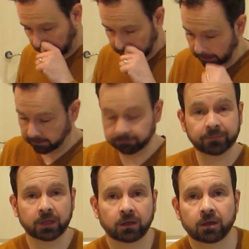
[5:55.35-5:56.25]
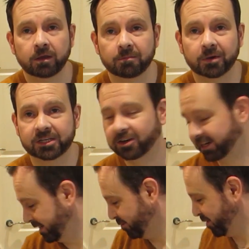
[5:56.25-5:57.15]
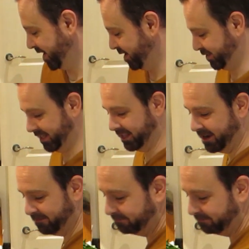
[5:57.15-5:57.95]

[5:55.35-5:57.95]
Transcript: So my tiny little one goes in there.